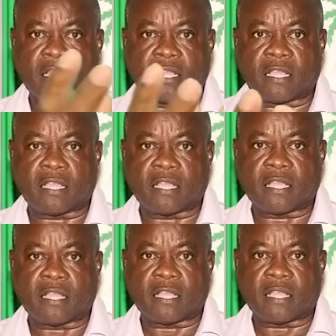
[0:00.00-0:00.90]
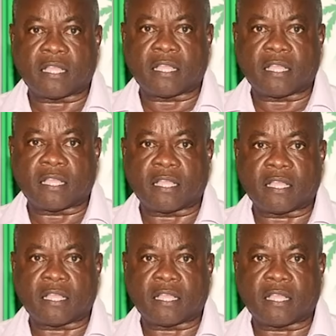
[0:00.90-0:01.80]

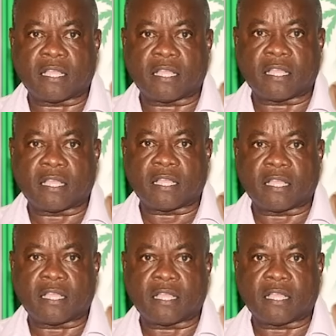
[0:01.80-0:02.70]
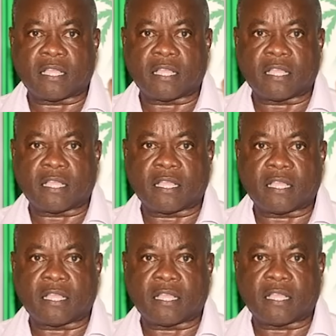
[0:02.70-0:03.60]

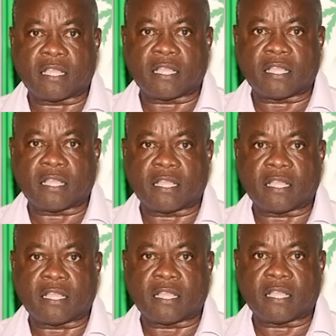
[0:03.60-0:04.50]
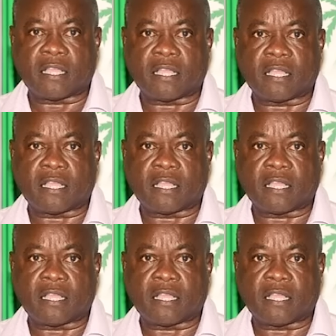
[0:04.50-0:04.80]
The person shown says nothing.